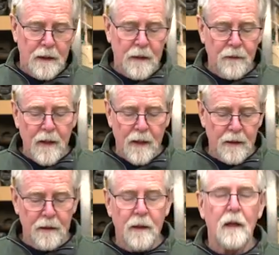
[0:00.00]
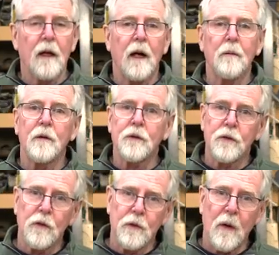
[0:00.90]
And then I'm going to
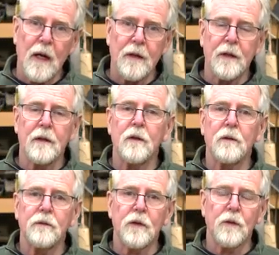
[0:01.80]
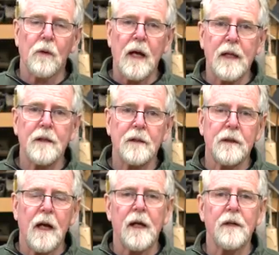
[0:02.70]
show you how to grind
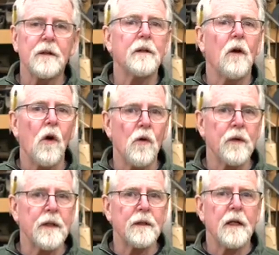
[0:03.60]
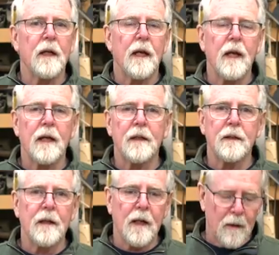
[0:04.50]
the iron, hone it,
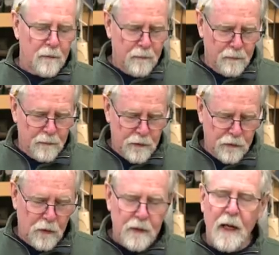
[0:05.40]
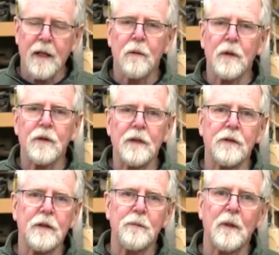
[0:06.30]
and show you how to
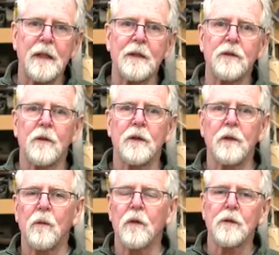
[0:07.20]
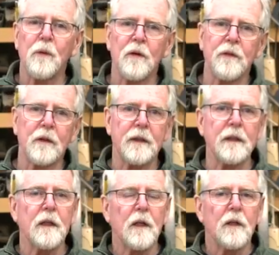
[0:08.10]
adjust this plane so that it works
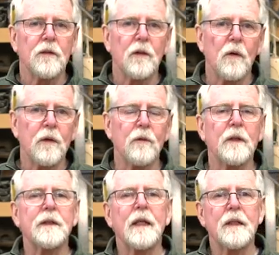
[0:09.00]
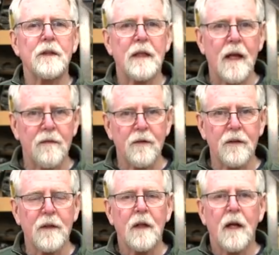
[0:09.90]
perfectly, so it really takes the
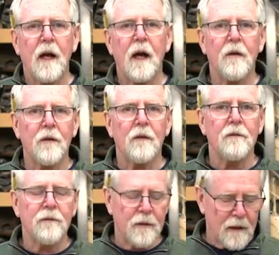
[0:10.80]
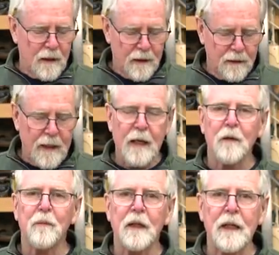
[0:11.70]
effort out of
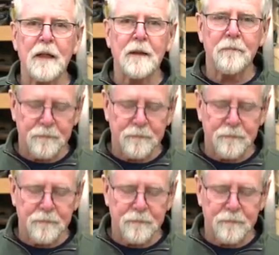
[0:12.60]
hand planing.